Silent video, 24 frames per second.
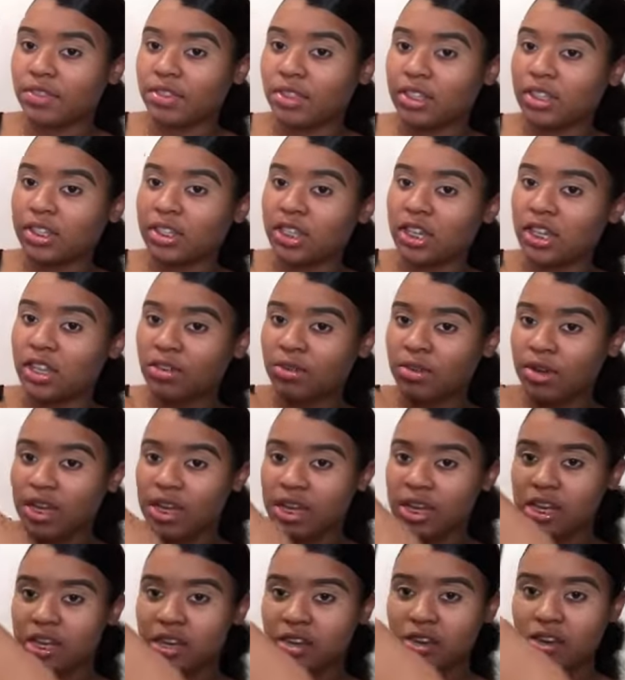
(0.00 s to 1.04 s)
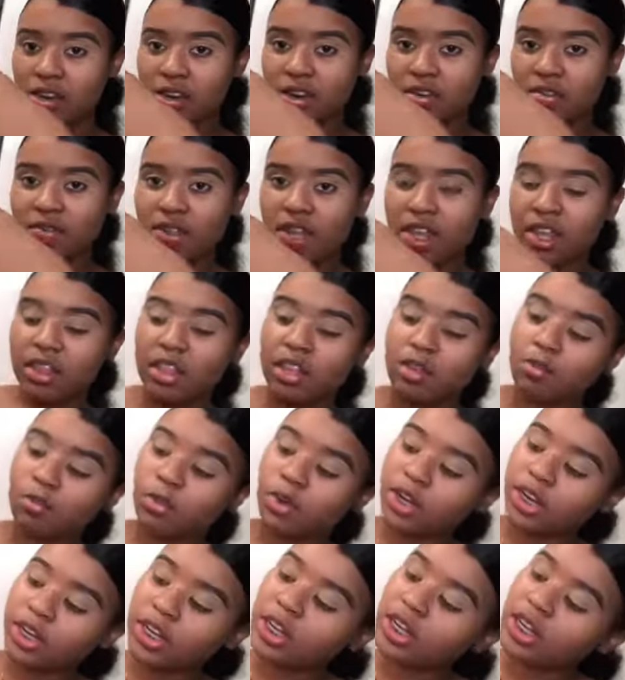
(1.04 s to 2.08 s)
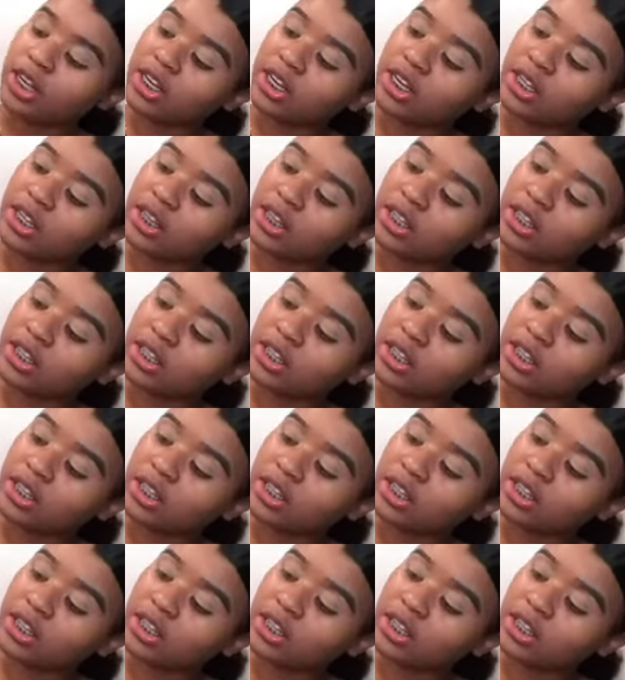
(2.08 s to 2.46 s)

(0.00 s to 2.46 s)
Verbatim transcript: this color right here, and then working